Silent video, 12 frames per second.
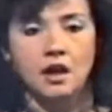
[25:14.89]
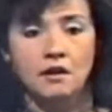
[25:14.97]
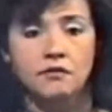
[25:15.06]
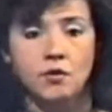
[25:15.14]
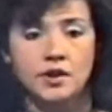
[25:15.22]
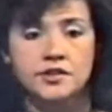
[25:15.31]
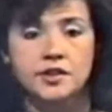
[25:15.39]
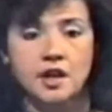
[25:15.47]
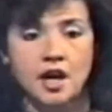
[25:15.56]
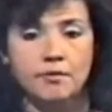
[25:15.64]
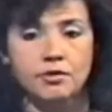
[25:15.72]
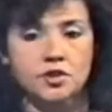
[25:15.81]
of one's
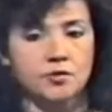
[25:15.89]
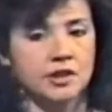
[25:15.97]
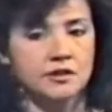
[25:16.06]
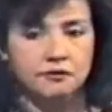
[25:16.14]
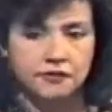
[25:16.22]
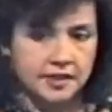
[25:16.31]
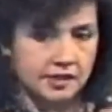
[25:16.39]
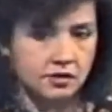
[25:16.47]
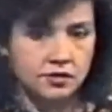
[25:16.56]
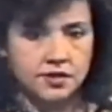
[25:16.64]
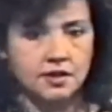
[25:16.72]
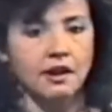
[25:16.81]
accomplishment,
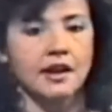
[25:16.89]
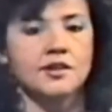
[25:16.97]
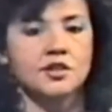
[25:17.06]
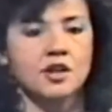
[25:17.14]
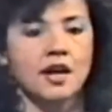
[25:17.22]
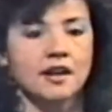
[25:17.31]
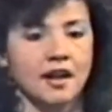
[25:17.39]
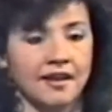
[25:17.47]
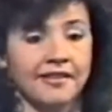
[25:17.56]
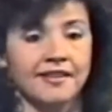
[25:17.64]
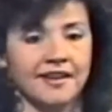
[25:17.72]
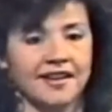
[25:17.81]
physical signs, not
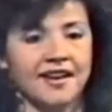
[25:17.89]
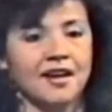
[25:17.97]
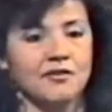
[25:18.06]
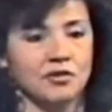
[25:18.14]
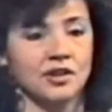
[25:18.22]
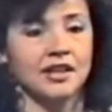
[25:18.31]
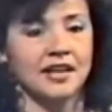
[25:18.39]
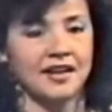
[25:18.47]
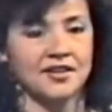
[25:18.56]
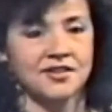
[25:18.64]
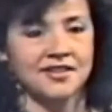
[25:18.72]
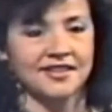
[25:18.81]
I think I've really
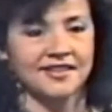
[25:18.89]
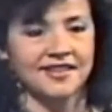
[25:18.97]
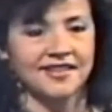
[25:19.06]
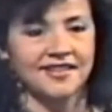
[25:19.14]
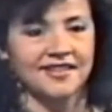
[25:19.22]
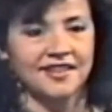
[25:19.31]
aced it,